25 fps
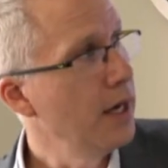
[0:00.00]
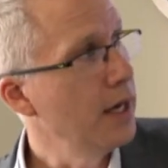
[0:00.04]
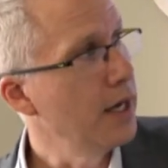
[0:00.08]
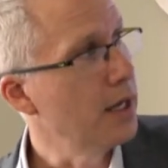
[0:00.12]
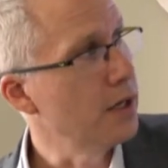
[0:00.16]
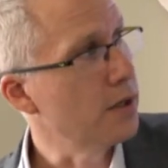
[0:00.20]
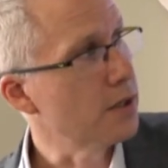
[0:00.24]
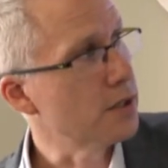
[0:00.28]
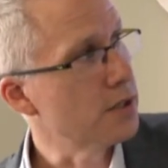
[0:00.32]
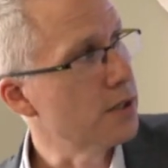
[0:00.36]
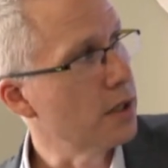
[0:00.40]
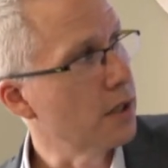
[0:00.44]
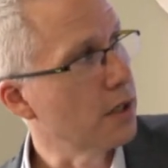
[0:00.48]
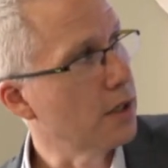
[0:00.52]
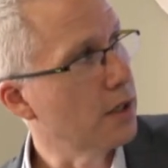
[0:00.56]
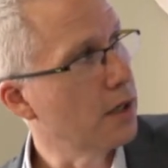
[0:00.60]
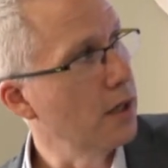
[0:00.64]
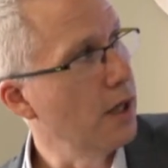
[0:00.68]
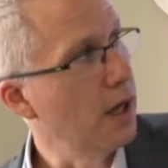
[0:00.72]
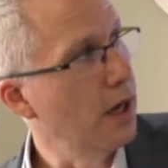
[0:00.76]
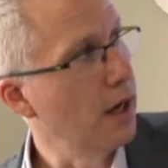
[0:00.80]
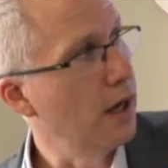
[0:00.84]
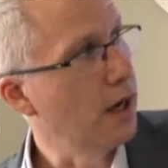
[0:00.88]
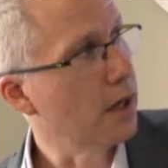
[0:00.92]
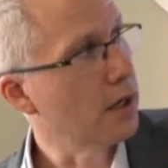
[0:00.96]
He looked
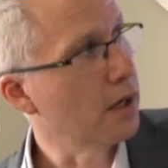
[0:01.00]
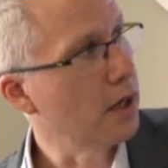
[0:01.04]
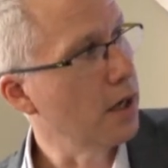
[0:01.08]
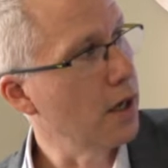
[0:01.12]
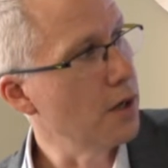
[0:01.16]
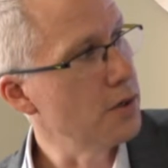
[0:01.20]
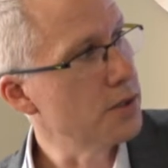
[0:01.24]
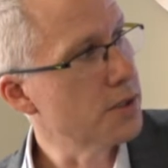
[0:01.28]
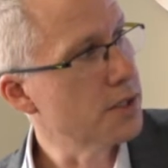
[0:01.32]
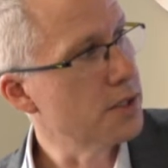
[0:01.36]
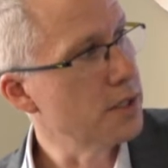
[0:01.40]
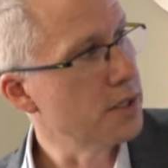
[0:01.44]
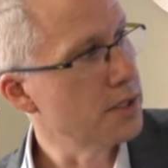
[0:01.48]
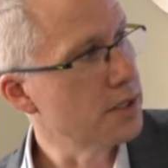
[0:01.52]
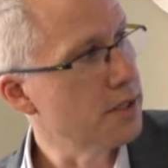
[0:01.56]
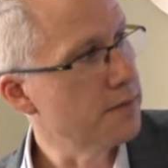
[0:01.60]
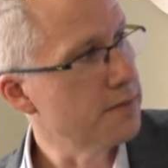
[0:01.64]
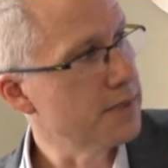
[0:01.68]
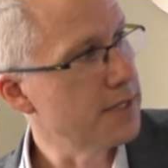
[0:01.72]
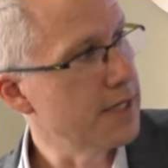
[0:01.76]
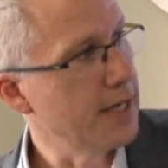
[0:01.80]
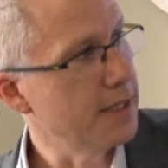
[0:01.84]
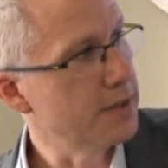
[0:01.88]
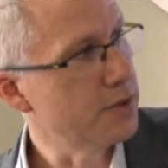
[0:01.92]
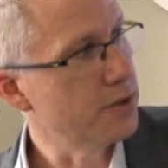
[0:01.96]
at closeness of
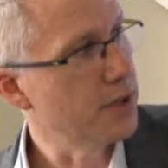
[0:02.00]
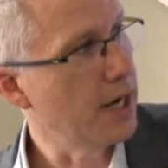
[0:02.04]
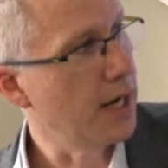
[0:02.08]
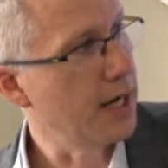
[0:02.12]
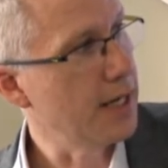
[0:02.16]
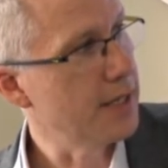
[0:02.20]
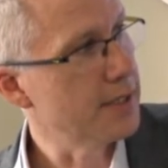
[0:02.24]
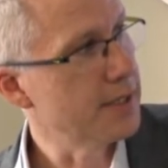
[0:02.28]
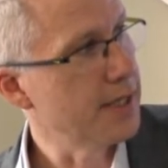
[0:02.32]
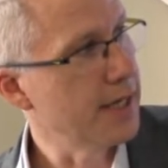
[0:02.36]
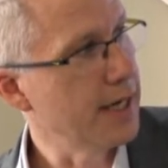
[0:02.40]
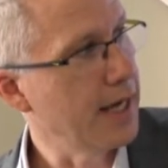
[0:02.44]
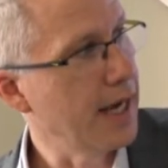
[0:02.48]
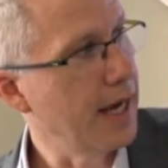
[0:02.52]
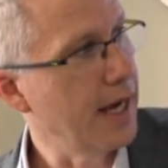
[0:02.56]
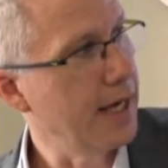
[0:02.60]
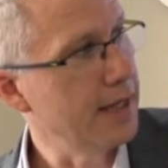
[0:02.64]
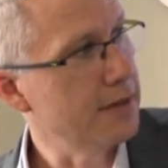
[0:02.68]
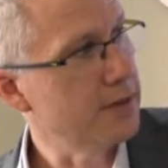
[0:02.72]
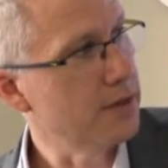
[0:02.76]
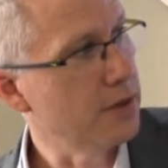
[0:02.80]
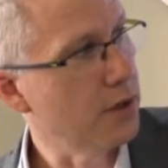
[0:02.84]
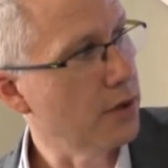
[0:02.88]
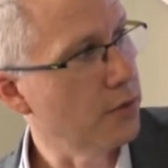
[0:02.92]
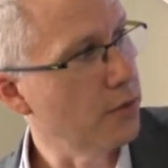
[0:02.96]
centrality
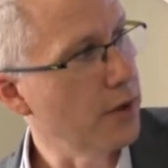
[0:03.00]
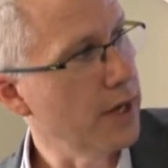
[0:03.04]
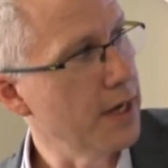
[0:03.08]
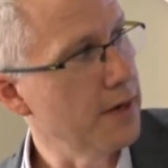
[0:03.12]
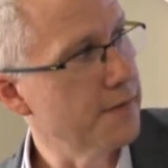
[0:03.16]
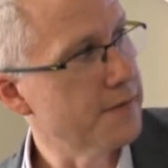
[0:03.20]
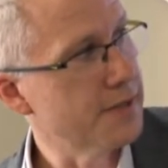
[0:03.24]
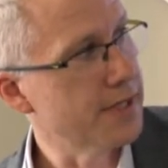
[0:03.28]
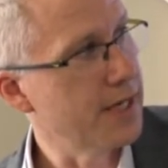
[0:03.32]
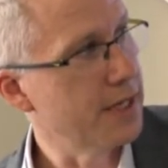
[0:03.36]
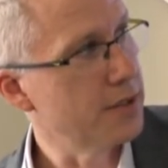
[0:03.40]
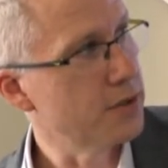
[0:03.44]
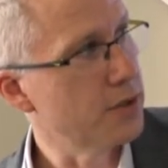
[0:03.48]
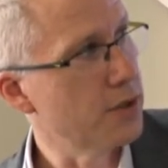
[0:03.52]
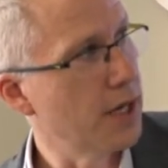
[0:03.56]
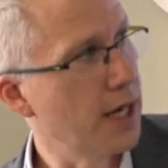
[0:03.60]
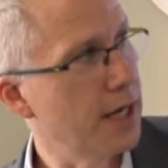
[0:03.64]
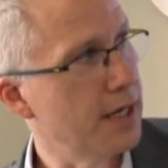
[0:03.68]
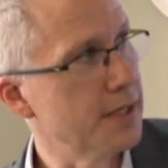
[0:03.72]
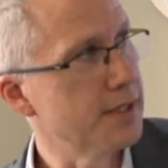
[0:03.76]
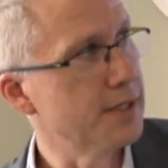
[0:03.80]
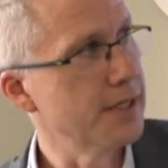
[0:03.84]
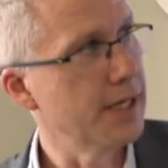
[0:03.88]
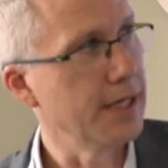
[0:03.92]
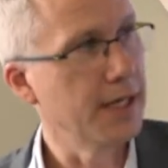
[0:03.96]
and degree of
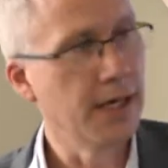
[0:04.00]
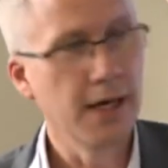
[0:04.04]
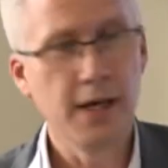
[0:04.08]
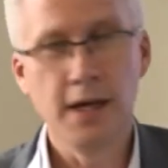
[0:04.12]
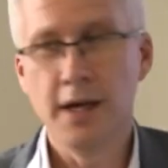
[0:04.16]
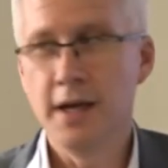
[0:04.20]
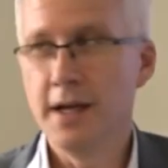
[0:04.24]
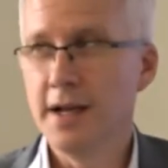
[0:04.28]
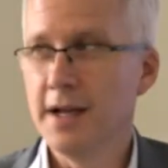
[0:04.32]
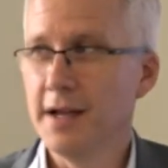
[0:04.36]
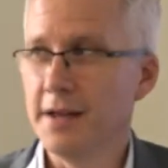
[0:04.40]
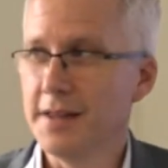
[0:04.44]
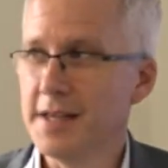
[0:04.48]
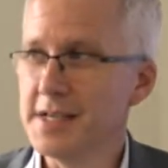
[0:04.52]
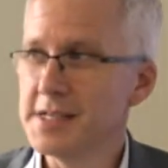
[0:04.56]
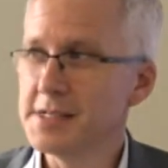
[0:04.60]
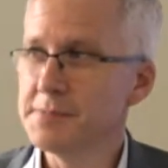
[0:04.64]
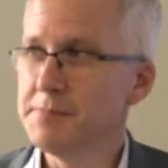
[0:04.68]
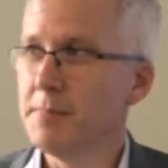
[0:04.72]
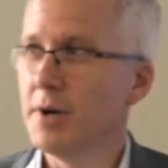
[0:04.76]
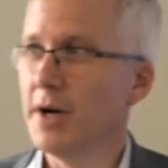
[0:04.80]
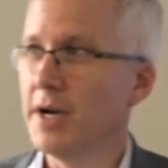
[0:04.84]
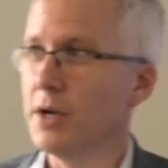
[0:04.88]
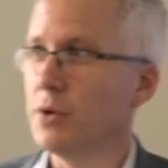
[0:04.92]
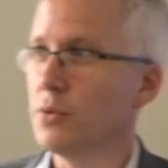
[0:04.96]
centrality. Now
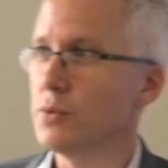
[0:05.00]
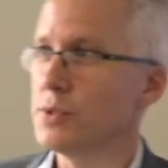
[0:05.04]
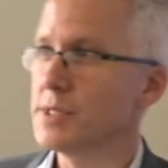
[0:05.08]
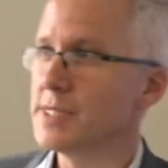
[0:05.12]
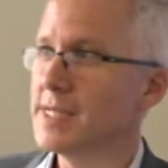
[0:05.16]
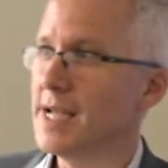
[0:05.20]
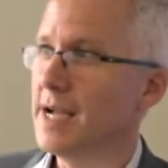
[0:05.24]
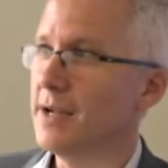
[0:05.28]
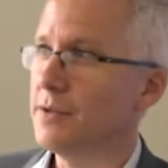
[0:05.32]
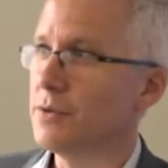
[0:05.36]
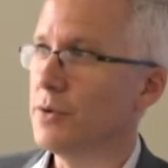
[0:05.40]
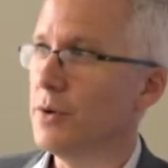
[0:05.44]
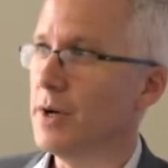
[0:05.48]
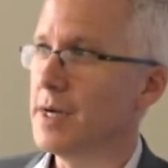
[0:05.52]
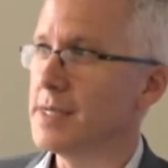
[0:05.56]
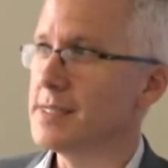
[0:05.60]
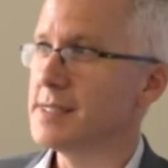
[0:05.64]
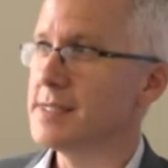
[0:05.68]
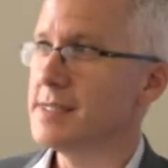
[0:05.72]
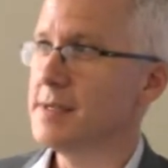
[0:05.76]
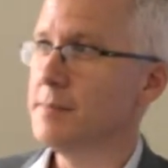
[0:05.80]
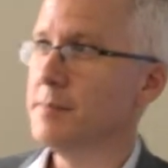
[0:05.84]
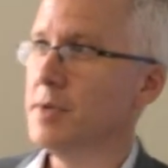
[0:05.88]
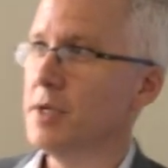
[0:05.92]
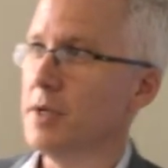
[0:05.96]
these might all sound quite
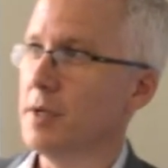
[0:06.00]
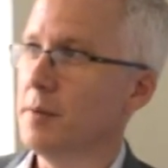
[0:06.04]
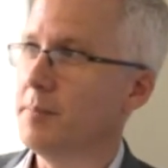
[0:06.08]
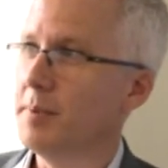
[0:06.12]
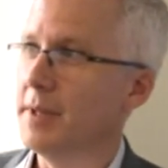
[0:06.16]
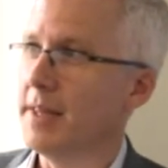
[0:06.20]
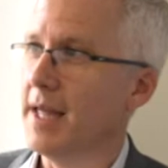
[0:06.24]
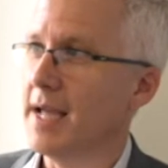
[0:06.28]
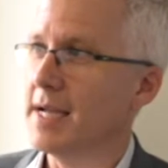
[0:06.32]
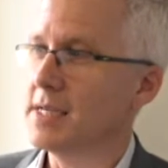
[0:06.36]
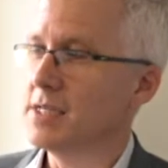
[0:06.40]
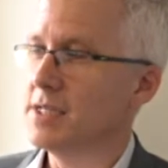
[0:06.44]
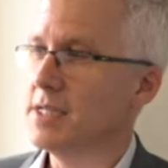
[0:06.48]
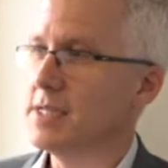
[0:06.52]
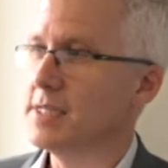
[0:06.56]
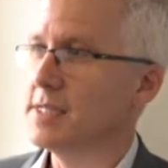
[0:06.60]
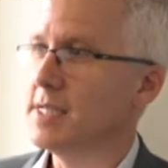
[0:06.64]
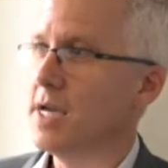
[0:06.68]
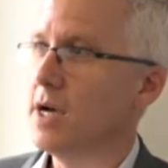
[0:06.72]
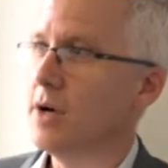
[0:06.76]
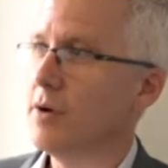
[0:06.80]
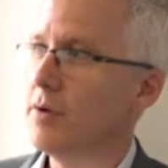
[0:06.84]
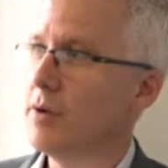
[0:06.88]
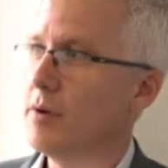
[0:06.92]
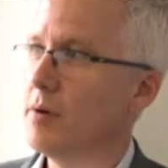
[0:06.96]
similar, but they actually
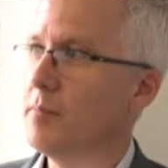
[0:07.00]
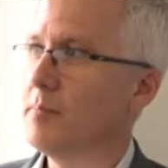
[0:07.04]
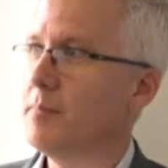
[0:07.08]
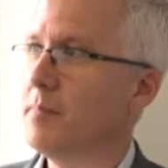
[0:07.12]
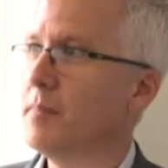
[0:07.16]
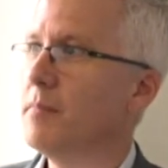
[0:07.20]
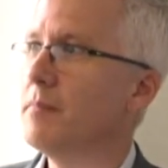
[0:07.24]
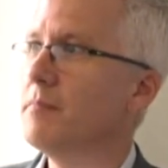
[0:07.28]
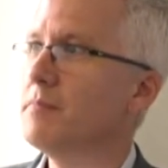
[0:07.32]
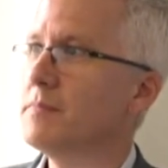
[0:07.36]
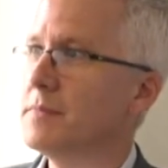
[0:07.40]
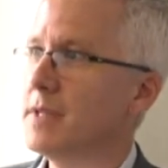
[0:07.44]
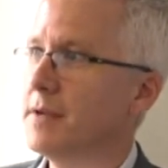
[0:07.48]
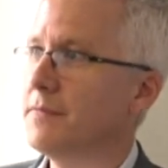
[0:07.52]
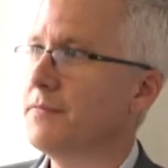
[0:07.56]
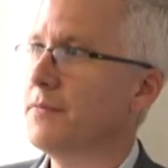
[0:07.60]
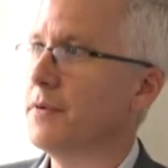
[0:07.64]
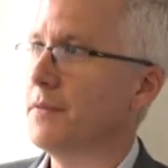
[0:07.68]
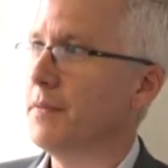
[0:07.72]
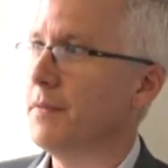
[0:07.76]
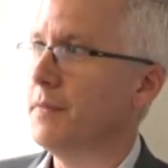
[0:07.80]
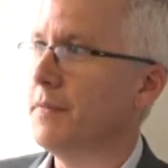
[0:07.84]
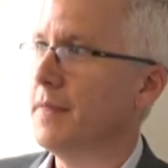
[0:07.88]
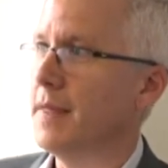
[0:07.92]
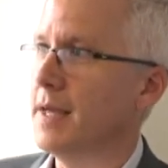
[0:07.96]
tell you
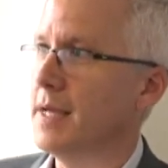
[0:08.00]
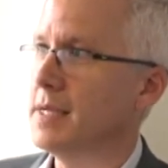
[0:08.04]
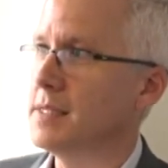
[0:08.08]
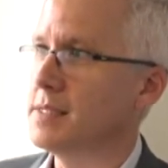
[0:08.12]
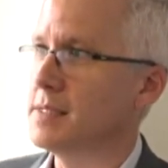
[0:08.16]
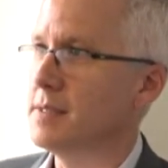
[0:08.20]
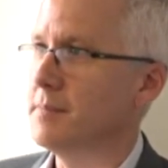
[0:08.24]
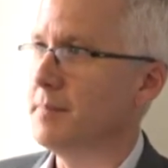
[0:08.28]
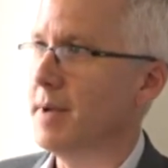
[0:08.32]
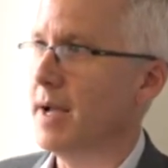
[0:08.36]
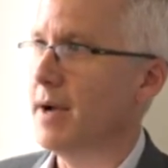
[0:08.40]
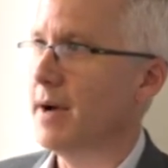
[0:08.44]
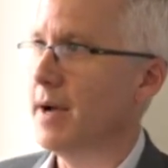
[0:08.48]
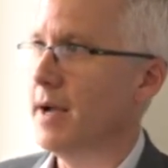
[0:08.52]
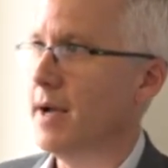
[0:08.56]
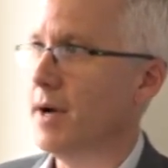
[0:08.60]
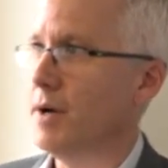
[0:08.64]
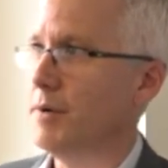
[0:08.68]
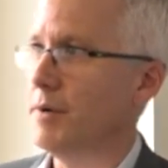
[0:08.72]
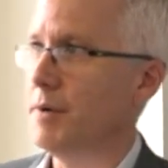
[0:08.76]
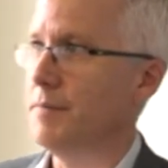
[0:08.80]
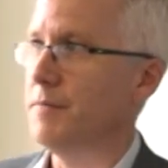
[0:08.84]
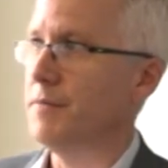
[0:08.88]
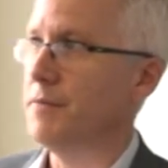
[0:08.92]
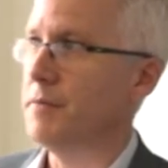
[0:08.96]
different things about
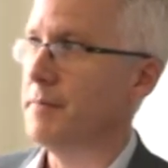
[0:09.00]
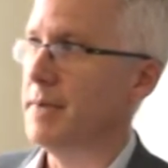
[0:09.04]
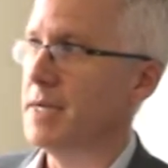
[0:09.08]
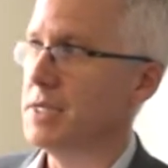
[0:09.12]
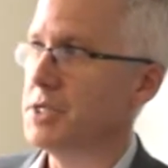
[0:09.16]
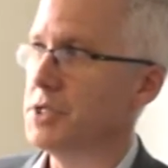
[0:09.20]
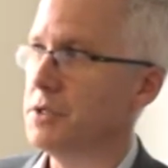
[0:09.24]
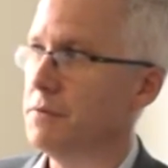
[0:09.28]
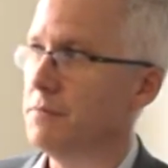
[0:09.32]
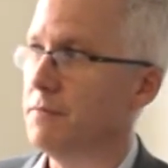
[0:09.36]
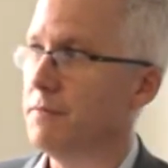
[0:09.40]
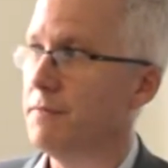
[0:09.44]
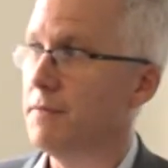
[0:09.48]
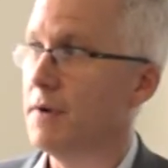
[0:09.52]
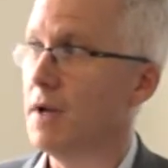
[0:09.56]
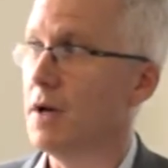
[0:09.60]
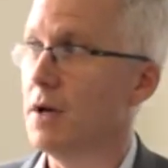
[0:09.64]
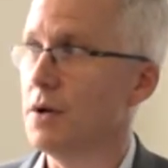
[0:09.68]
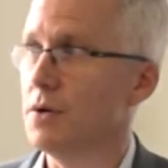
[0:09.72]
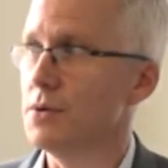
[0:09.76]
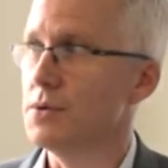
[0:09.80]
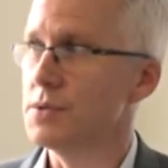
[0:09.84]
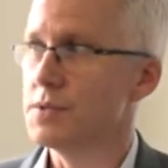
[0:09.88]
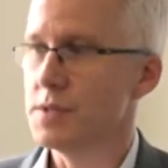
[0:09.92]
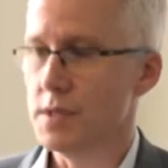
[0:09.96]
how information
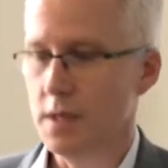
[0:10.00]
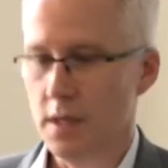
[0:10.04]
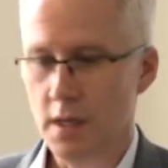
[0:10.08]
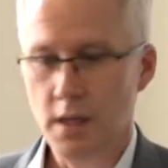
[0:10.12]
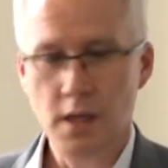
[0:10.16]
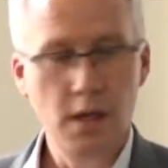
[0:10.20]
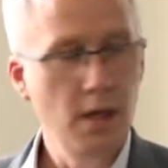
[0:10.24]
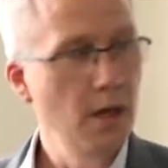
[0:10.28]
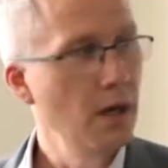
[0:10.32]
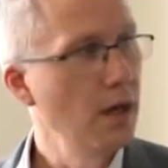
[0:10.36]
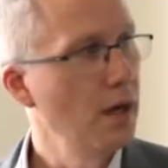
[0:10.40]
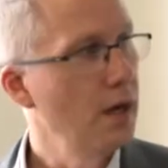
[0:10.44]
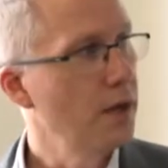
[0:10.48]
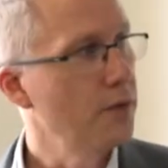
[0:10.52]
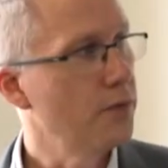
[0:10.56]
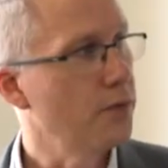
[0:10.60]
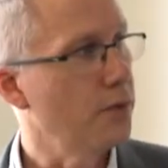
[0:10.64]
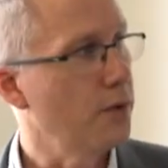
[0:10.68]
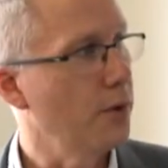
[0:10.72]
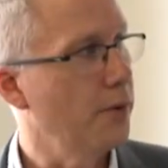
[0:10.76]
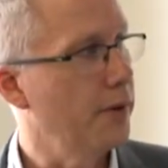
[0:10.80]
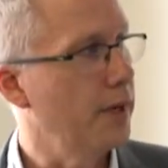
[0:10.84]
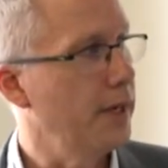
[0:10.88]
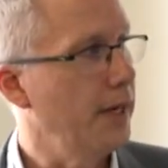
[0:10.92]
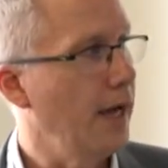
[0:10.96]
flows
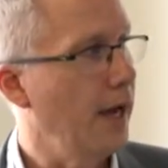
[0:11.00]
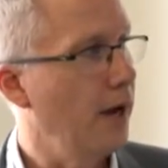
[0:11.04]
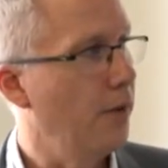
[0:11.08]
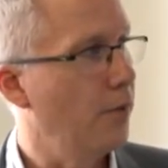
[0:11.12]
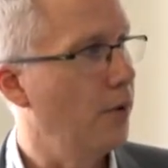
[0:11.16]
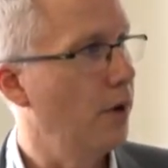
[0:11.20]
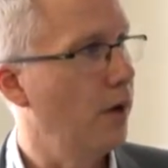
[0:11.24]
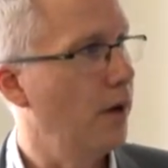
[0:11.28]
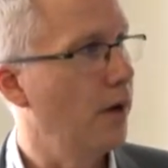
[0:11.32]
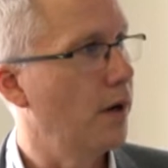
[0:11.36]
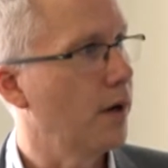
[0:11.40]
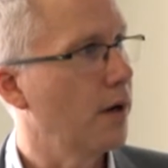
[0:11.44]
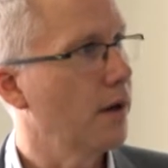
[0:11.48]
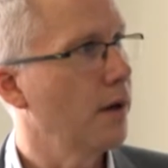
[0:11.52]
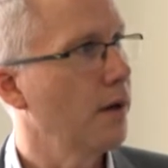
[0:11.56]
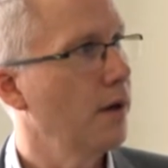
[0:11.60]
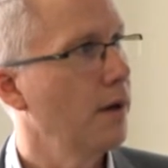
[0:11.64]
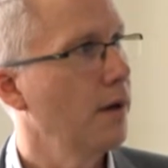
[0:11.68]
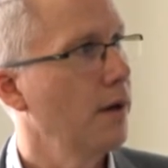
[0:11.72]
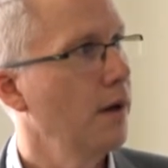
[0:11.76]
through a network.